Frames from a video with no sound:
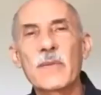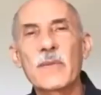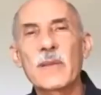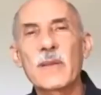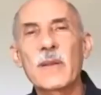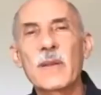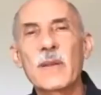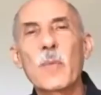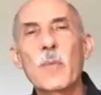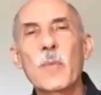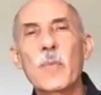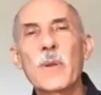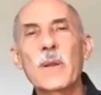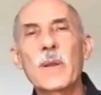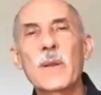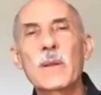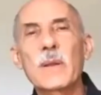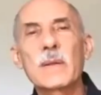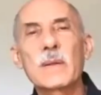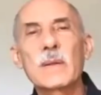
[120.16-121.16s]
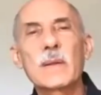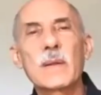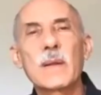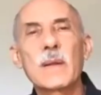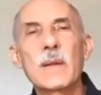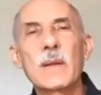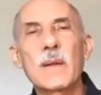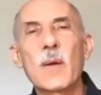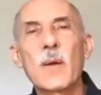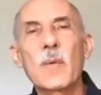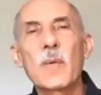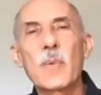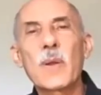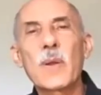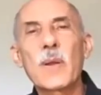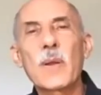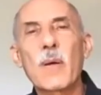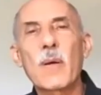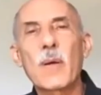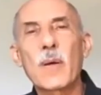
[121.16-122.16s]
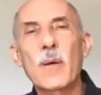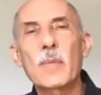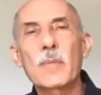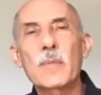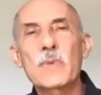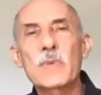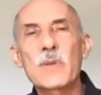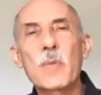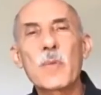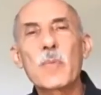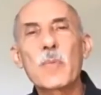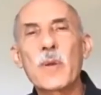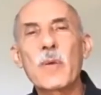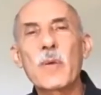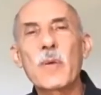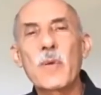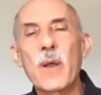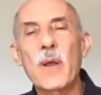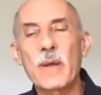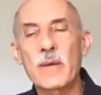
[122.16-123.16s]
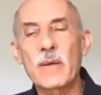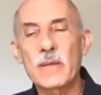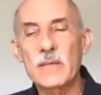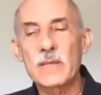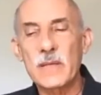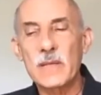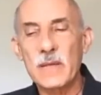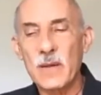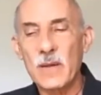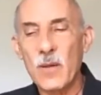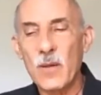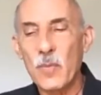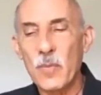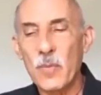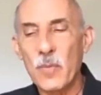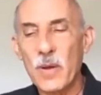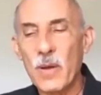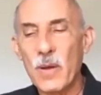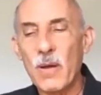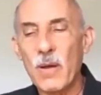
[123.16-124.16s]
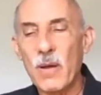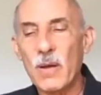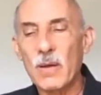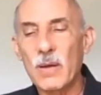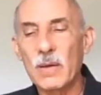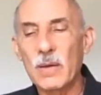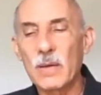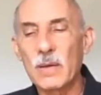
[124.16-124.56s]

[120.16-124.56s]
an open arms, open awareness, and an open heart.